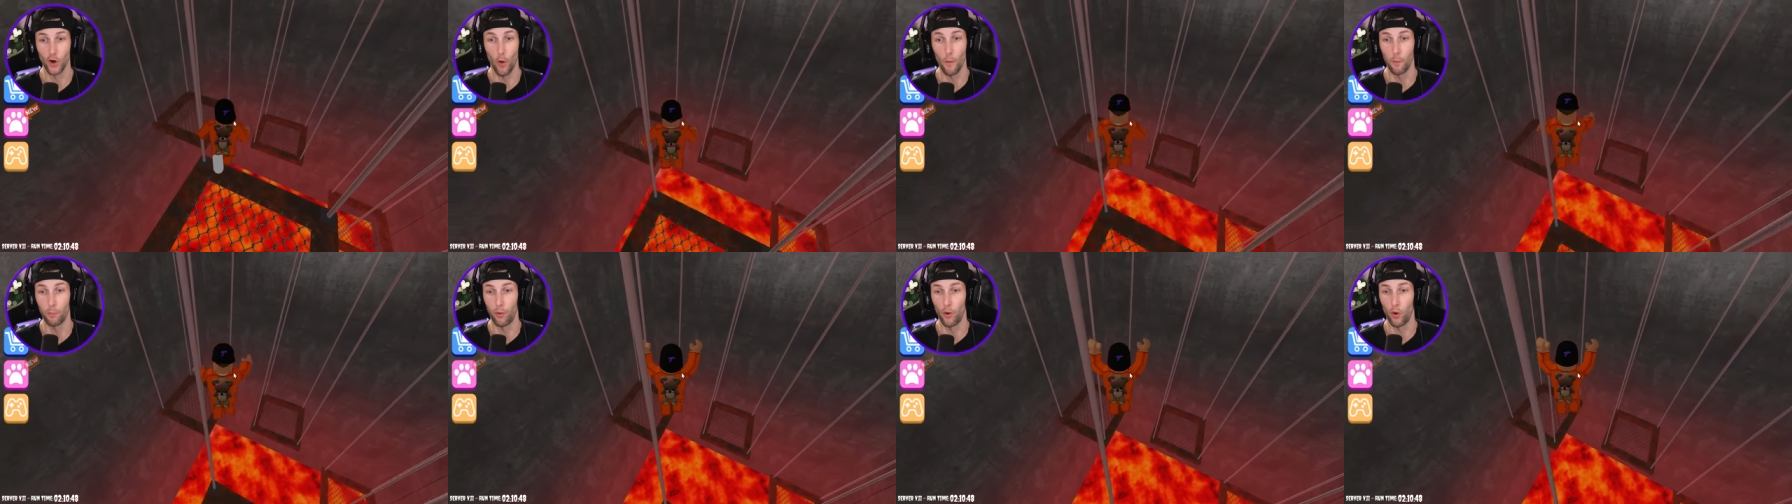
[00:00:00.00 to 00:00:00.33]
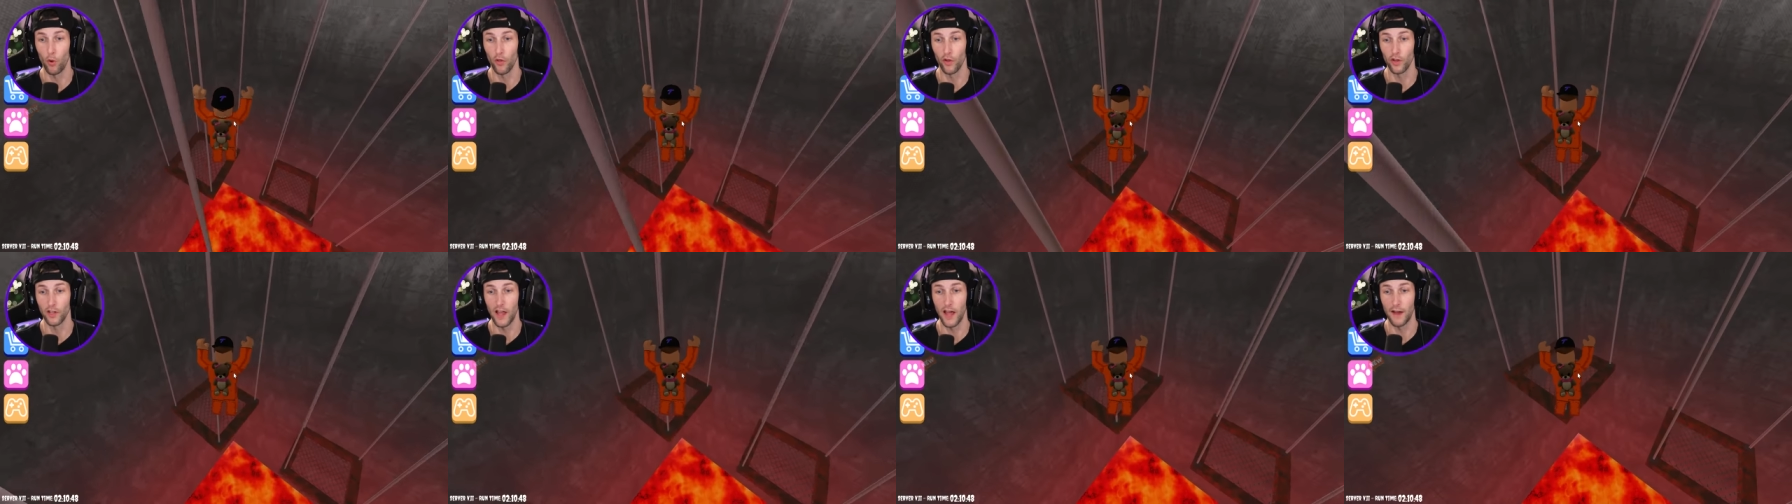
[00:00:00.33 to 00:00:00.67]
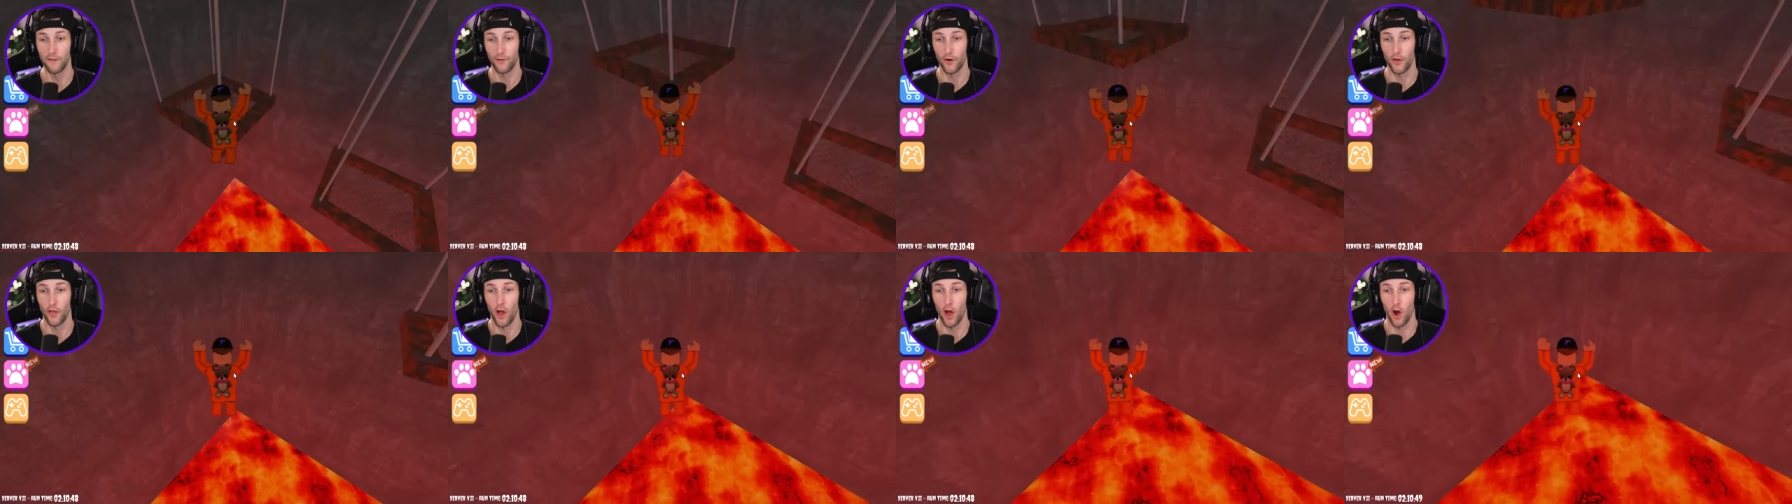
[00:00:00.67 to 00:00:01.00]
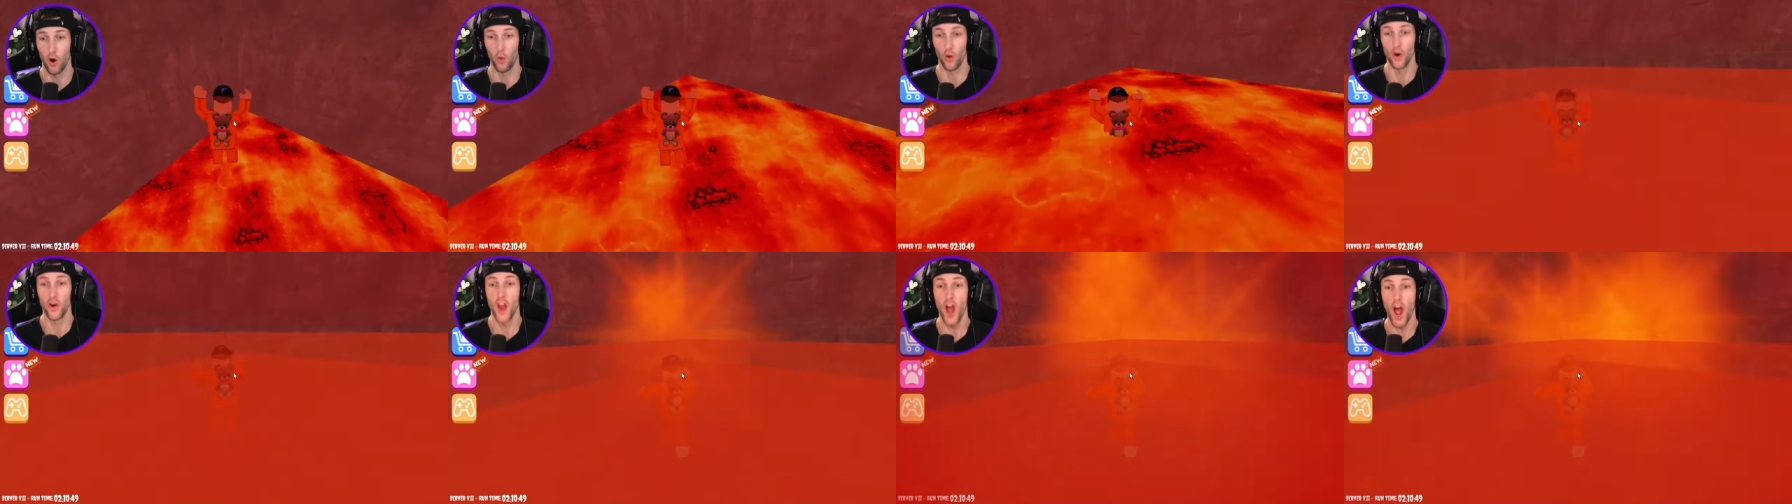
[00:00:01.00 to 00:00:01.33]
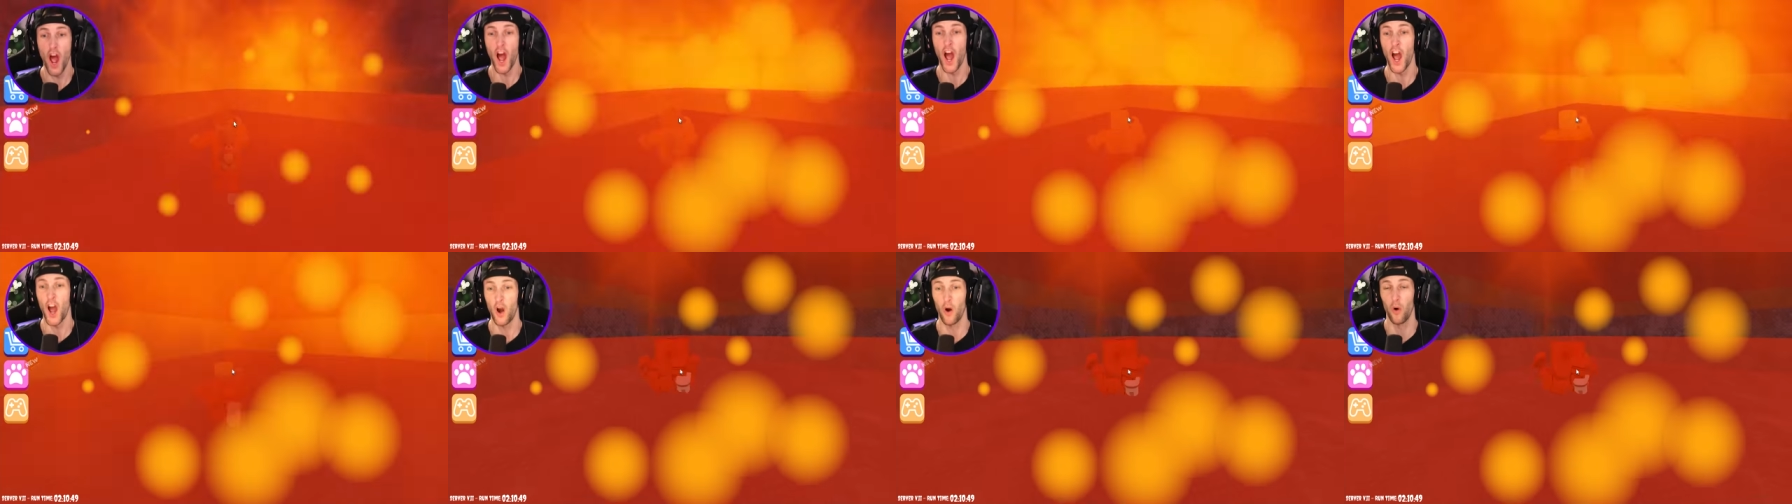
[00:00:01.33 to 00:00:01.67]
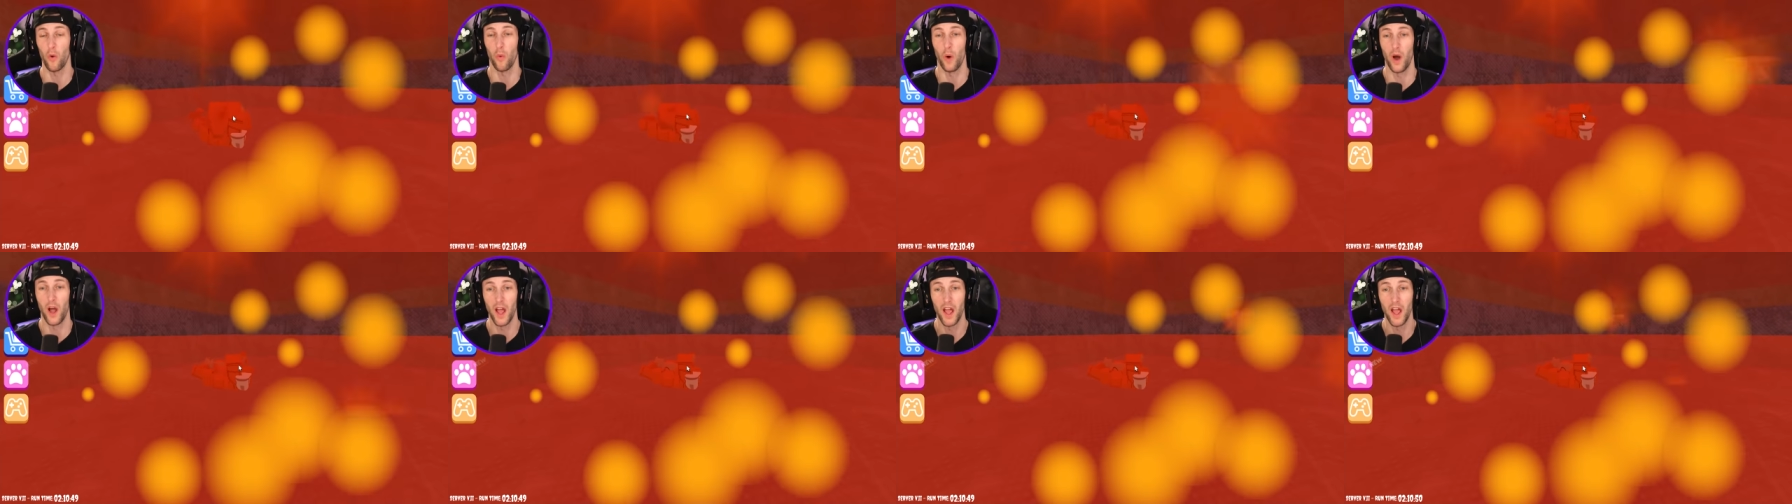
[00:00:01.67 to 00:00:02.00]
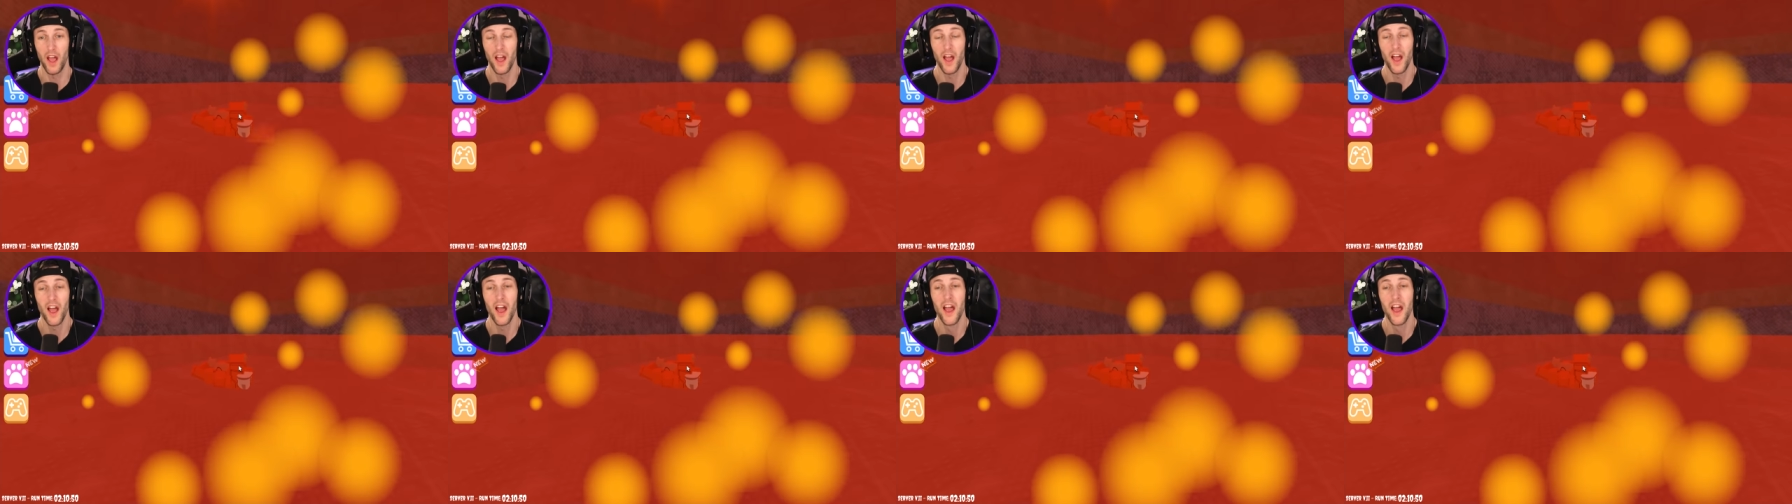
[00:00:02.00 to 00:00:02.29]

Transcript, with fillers: Don't pull the lever though. No!